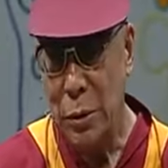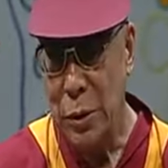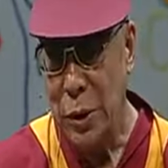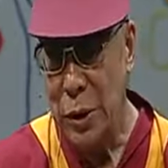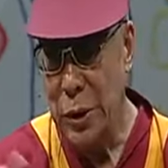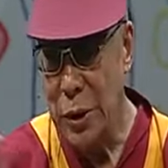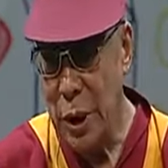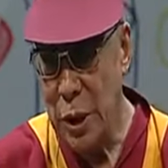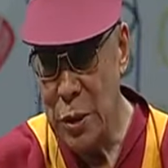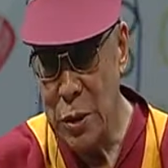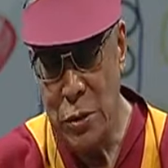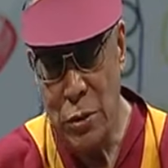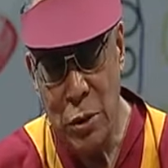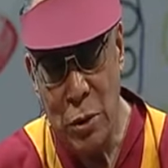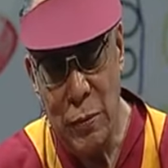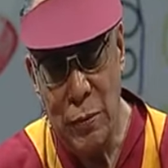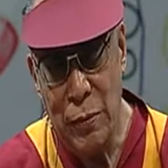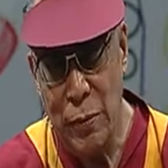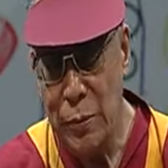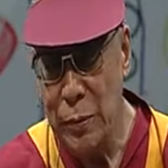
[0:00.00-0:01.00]
destruction
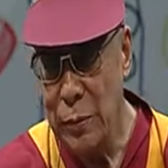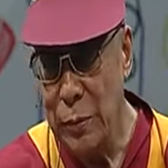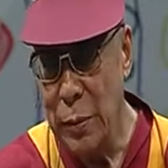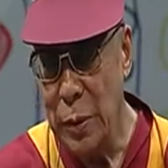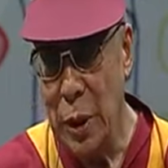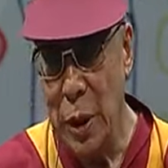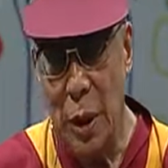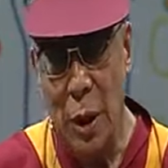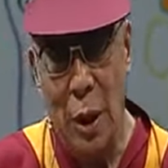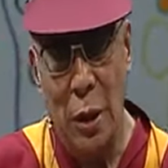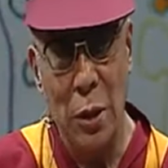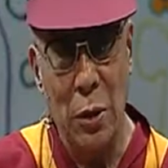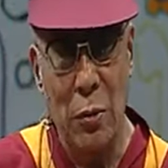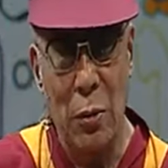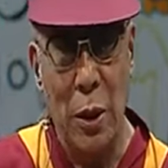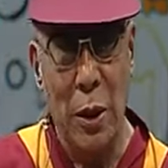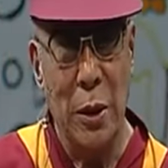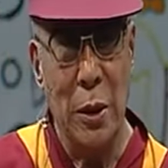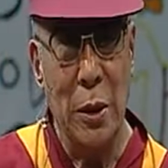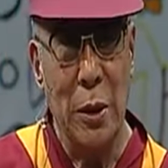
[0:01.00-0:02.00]
of the other
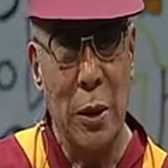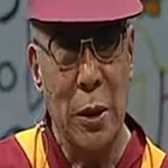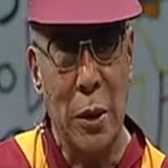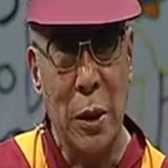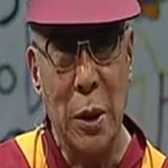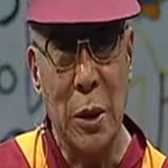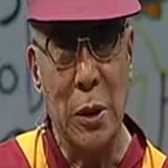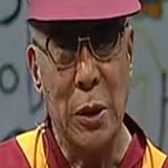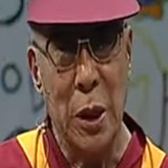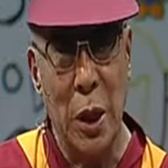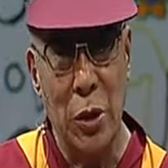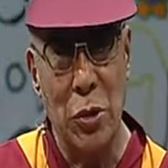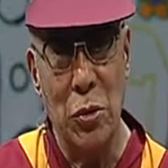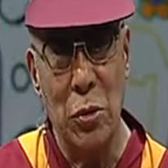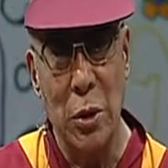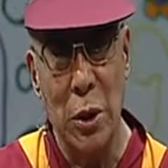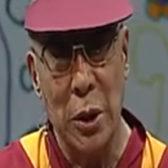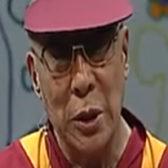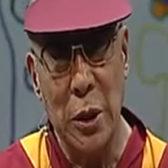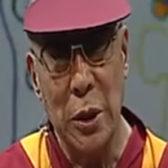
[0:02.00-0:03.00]
one is
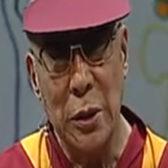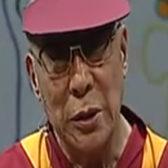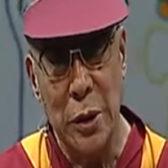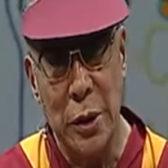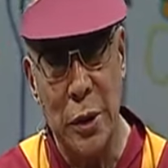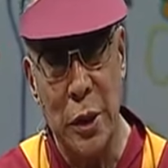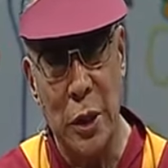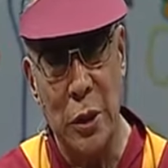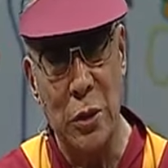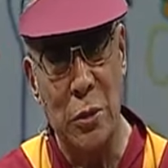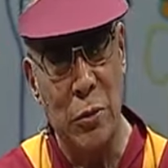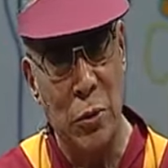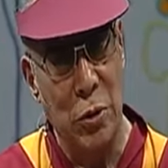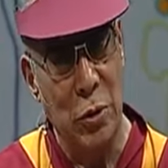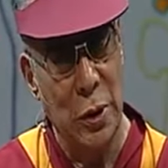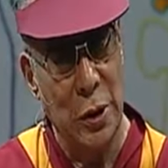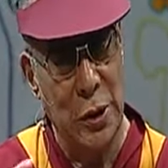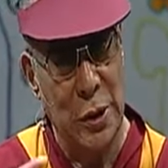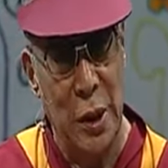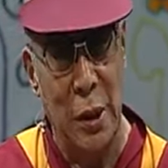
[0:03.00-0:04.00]
actually destruction of
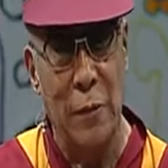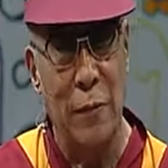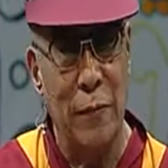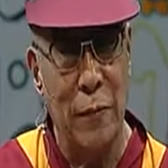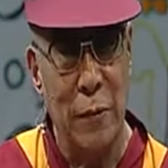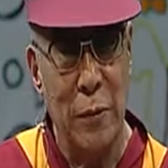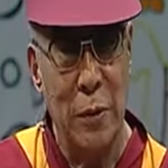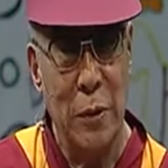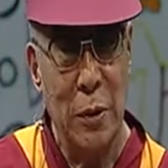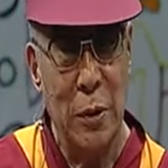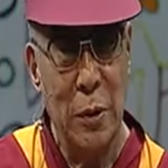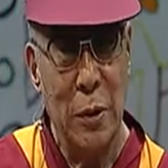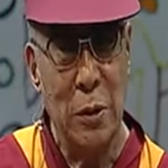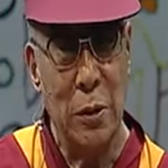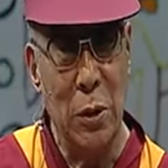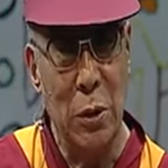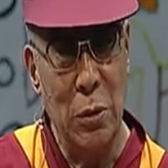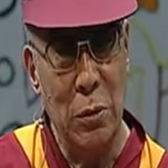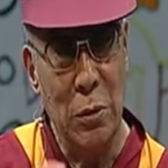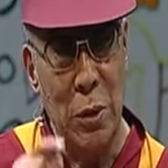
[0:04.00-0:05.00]
yourself.
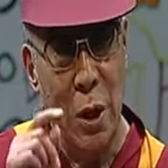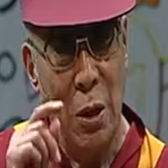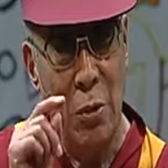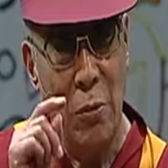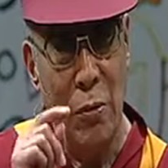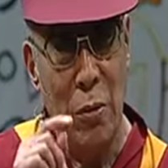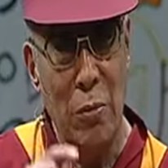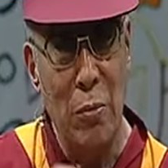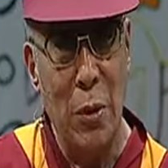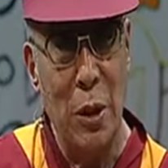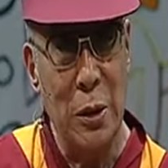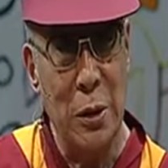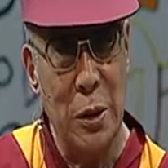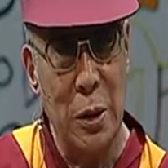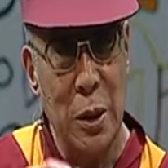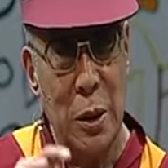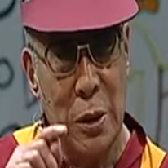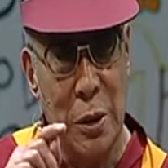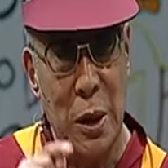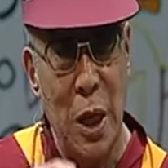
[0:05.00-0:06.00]
So now we must,
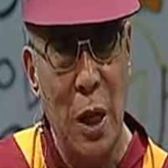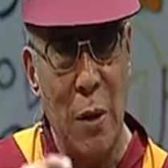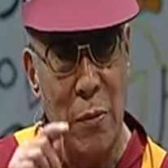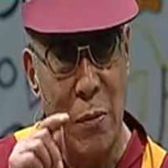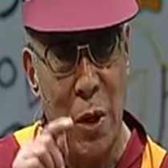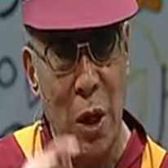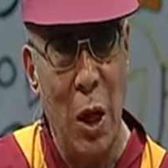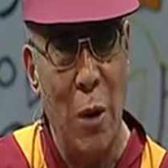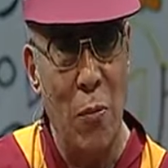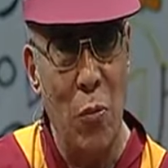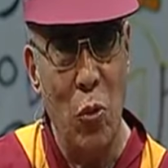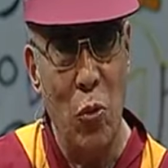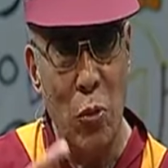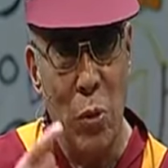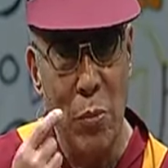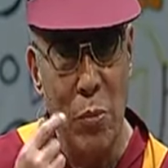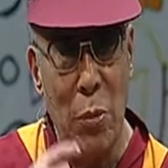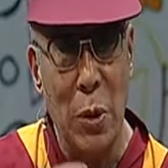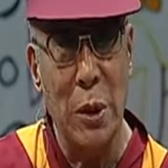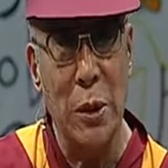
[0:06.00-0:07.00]
time come,
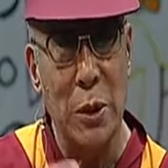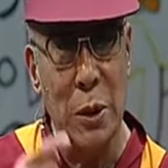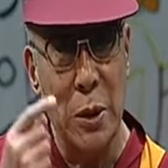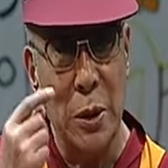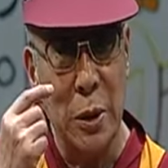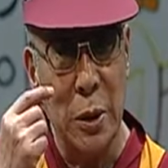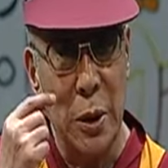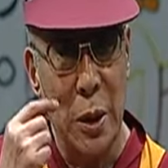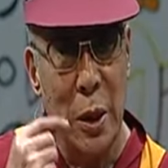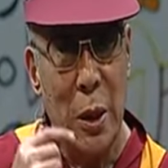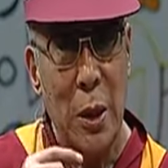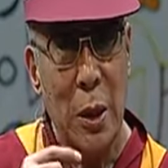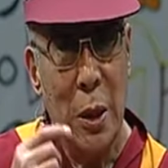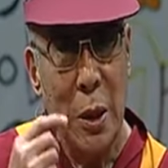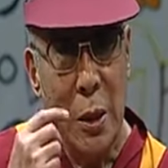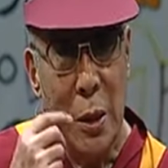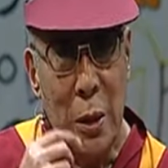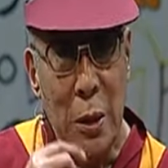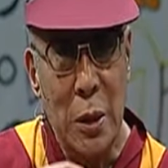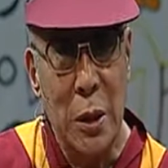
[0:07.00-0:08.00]
we must
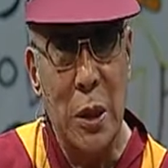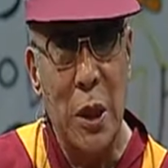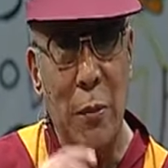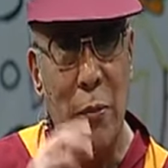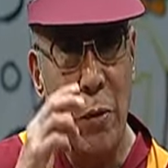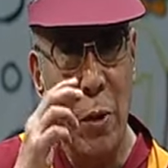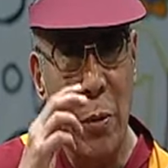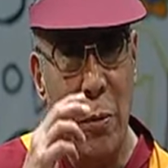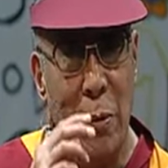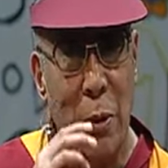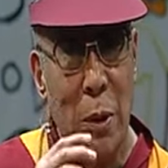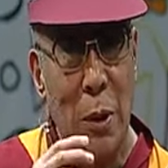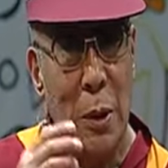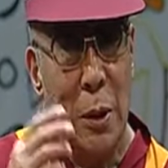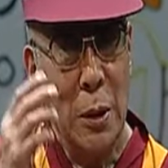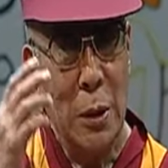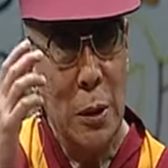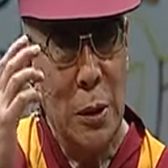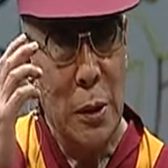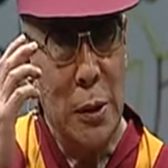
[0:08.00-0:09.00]
develop
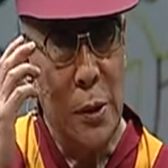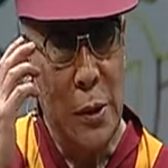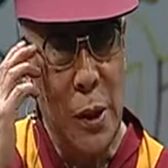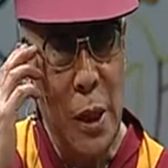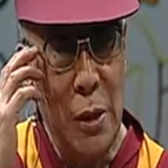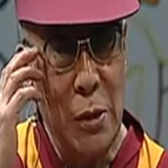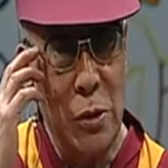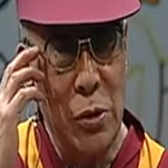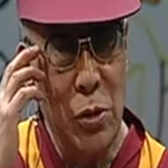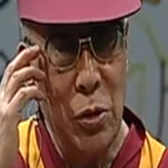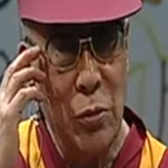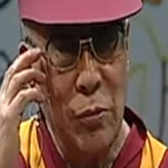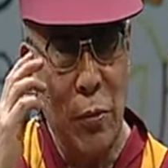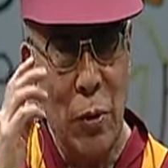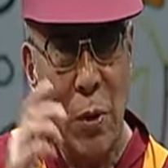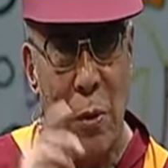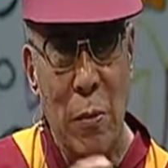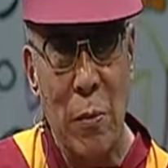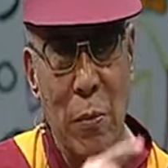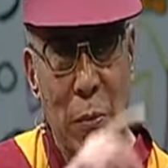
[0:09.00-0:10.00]
sense of
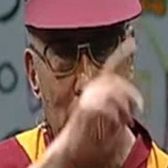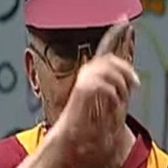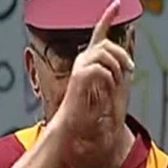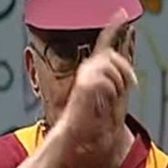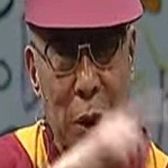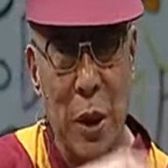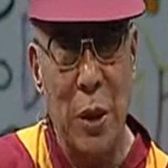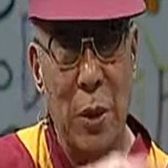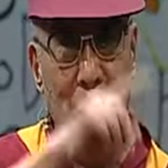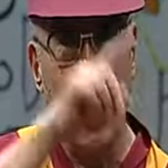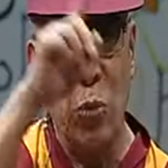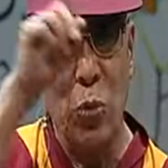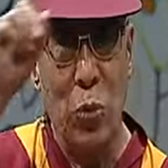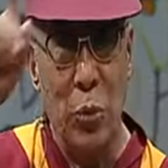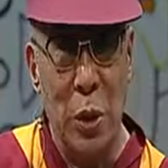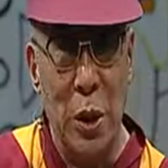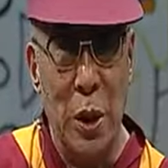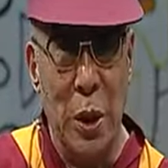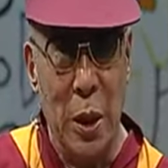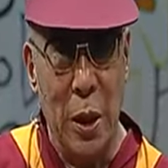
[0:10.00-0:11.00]
big
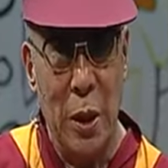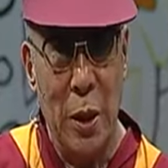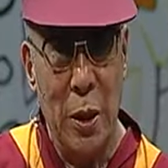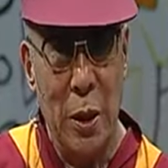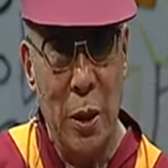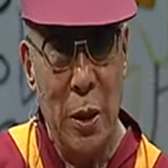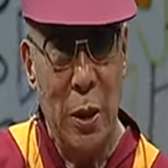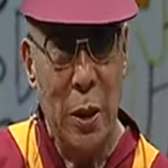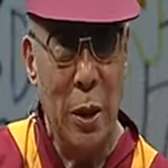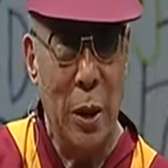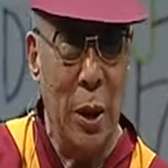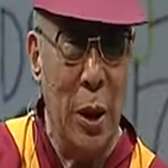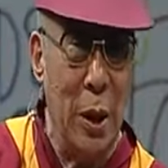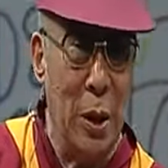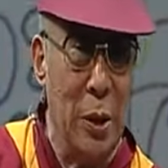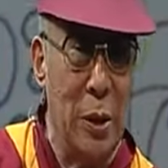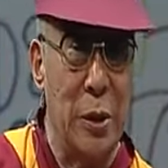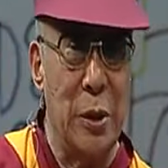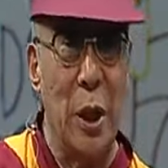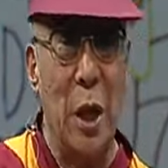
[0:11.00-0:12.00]
we.
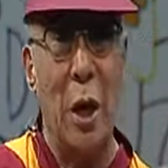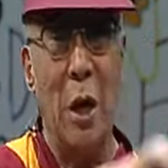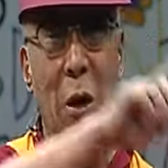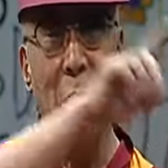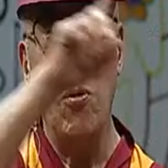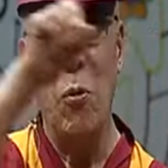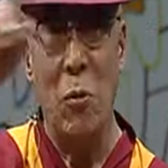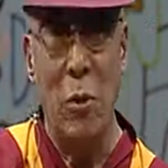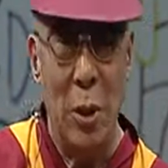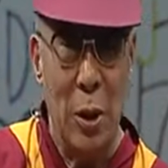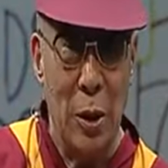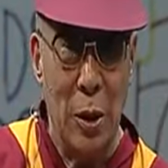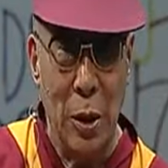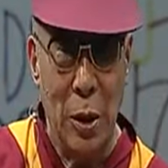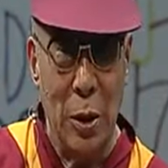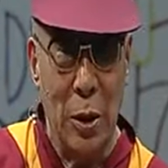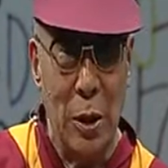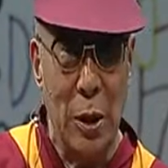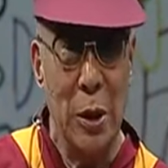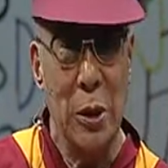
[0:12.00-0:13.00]
Entire world
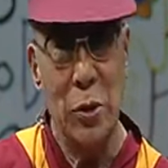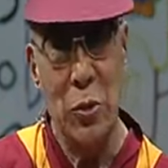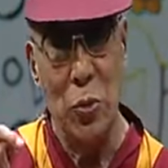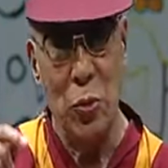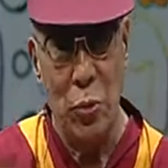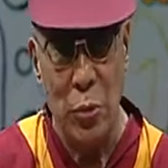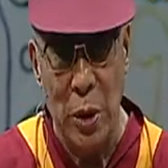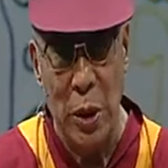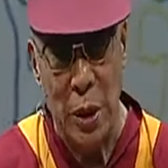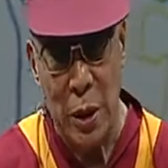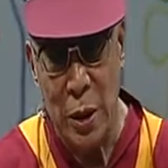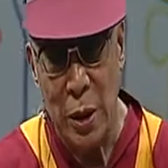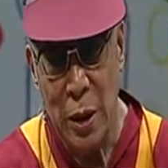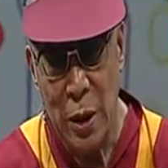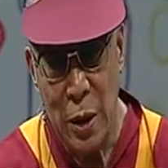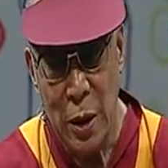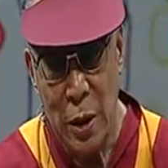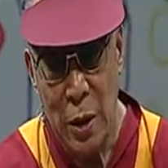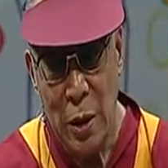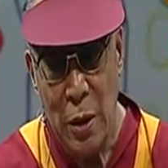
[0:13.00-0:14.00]
is we,
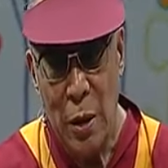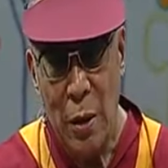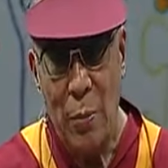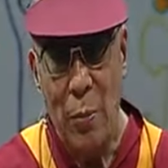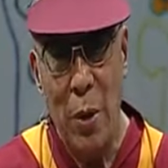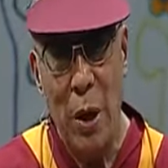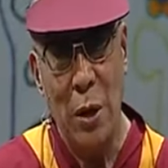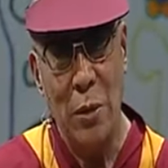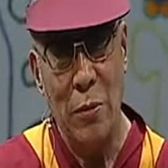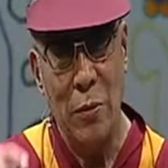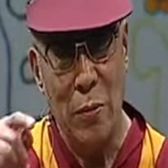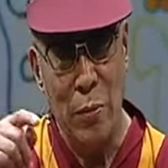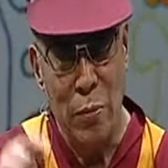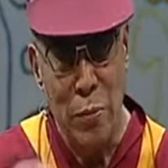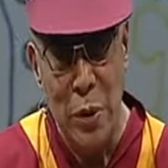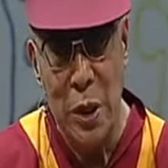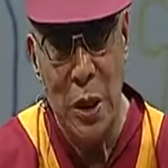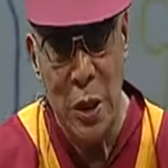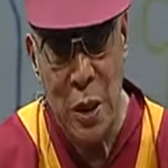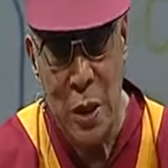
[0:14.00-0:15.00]
part of
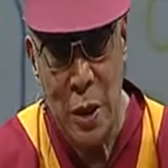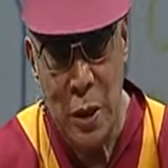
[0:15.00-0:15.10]
me.